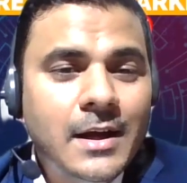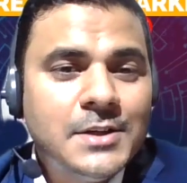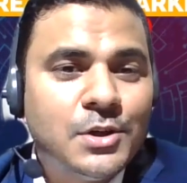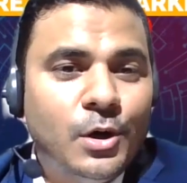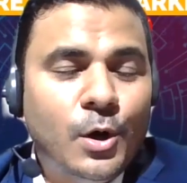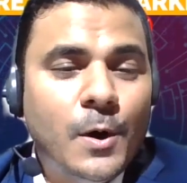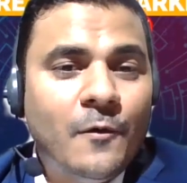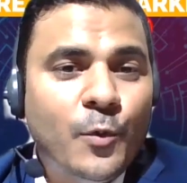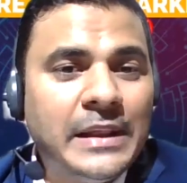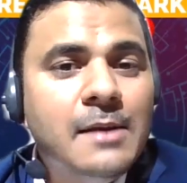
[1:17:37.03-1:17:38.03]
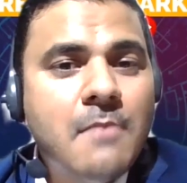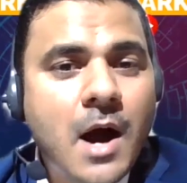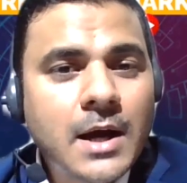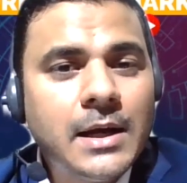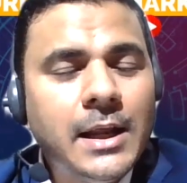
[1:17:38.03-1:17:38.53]
So within
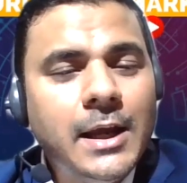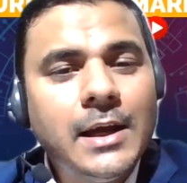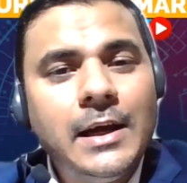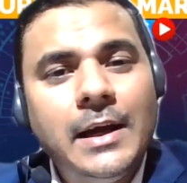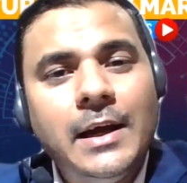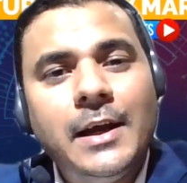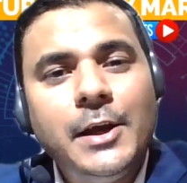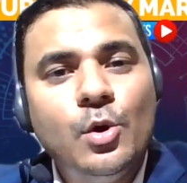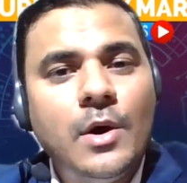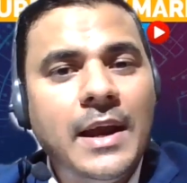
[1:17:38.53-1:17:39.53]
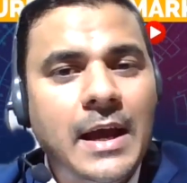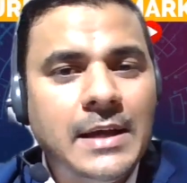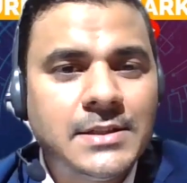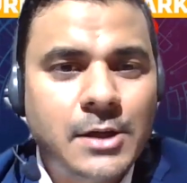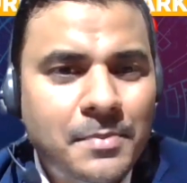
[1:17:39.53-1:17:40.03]
marketing,
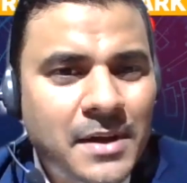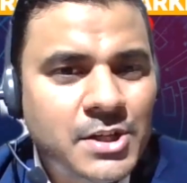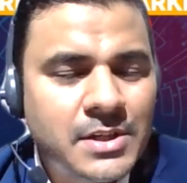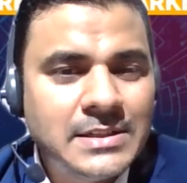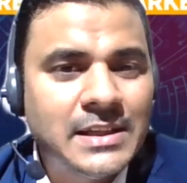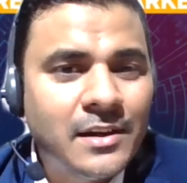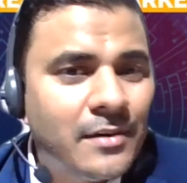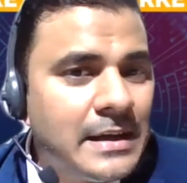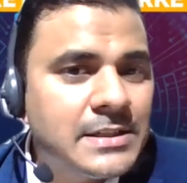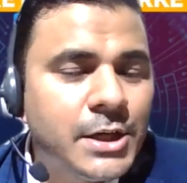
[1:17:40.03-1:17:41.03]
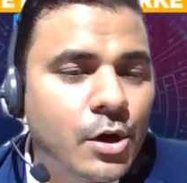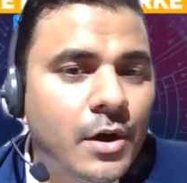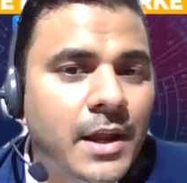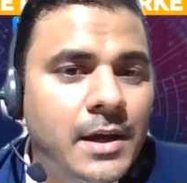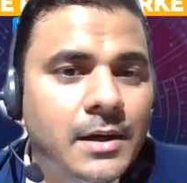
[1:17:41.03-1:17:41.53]
AI's adaptation is increased year
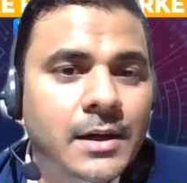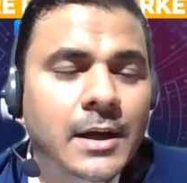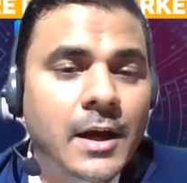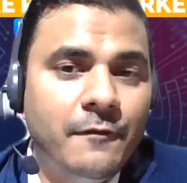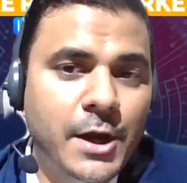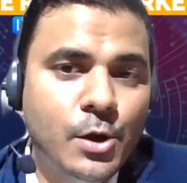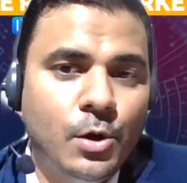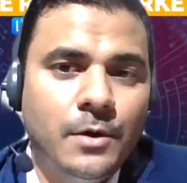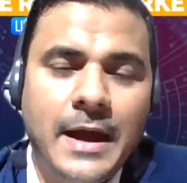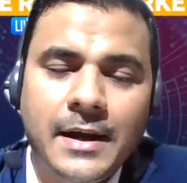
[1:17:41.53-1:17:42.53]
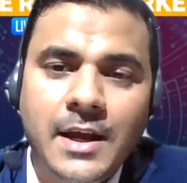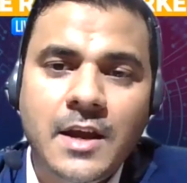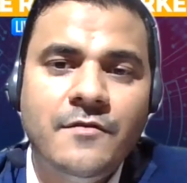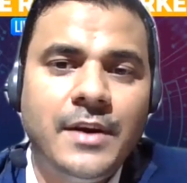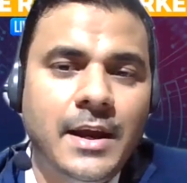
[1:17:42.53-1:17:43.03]
on year. We know that
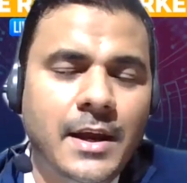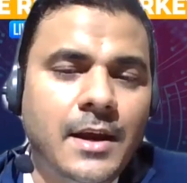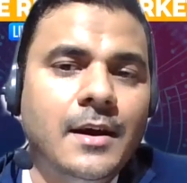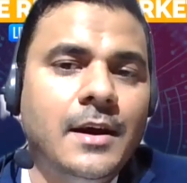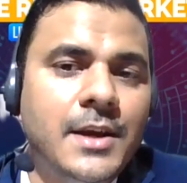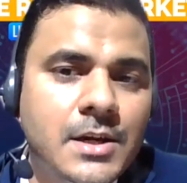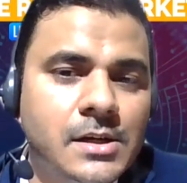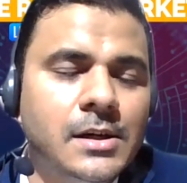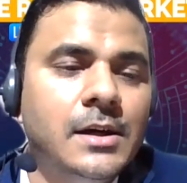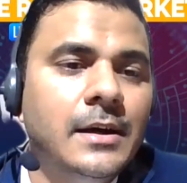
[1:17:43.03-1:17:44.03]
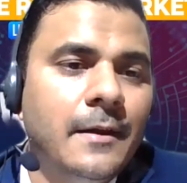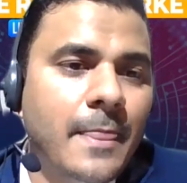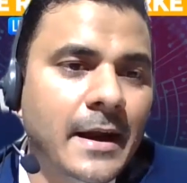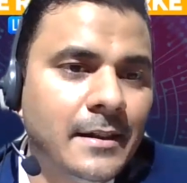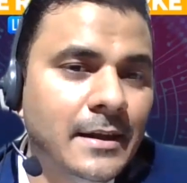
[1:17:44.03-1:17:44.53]
every year
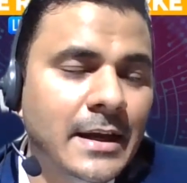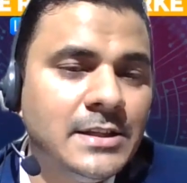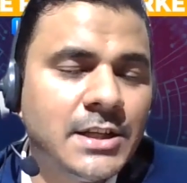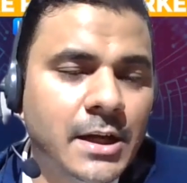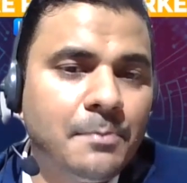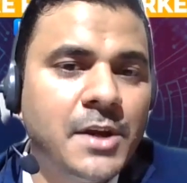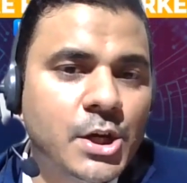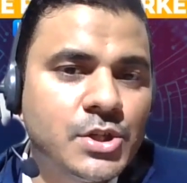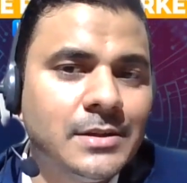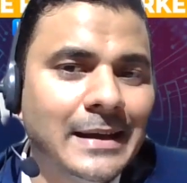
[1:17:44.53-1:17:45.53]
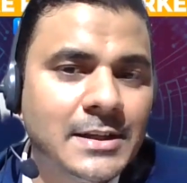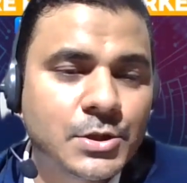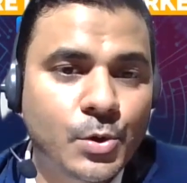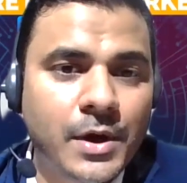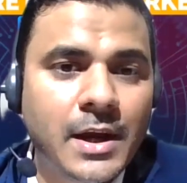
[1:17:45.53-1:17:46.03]
that there is adaptation that is
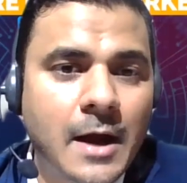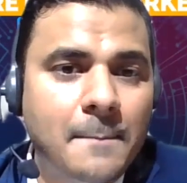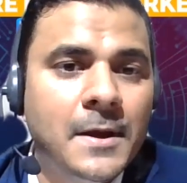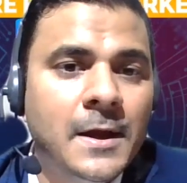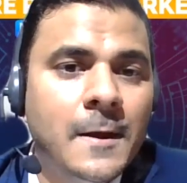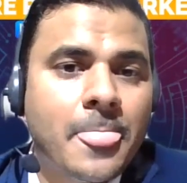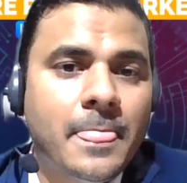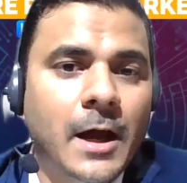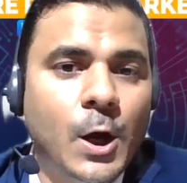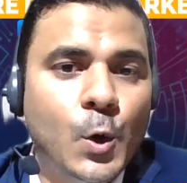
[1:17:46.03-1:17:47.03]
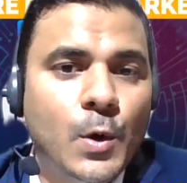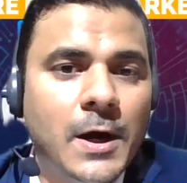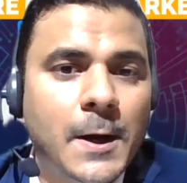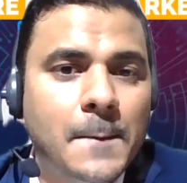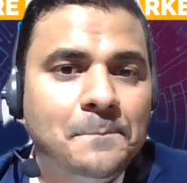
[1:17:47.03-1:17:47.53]
growing up.
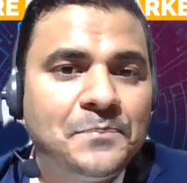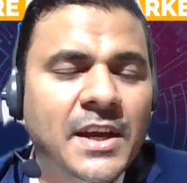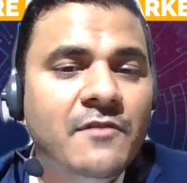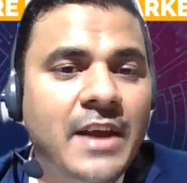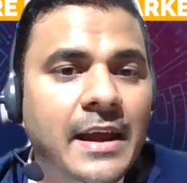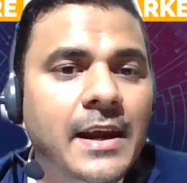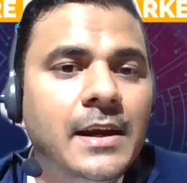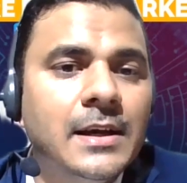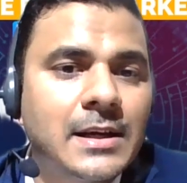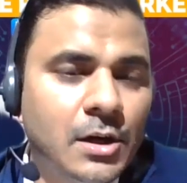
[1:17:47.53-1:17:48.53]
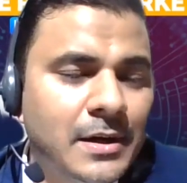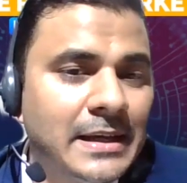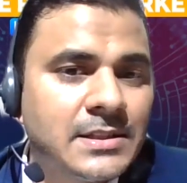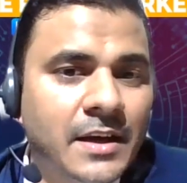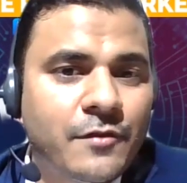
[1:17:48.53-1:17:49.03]
Now, in varied
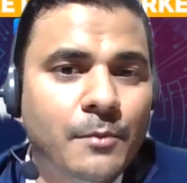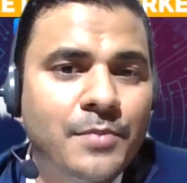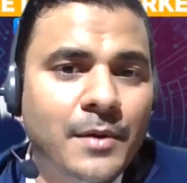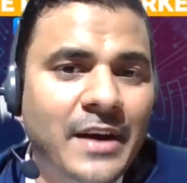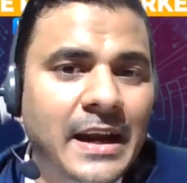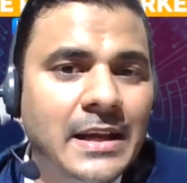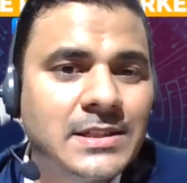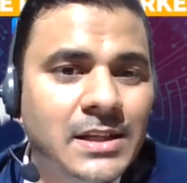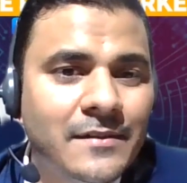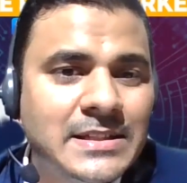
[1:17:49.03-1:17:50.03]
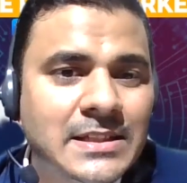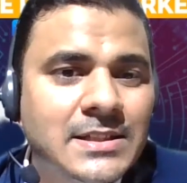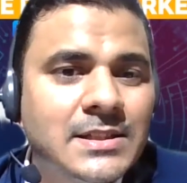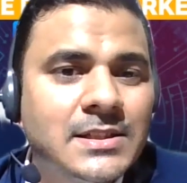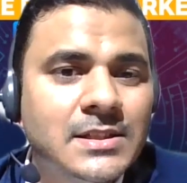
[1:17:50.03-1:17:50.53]
contexts, like from providing service
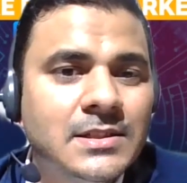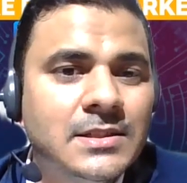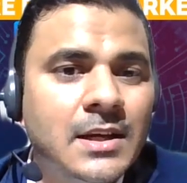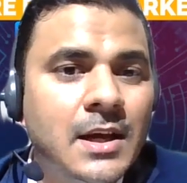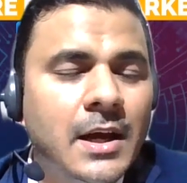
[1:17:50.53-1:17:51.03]
assistance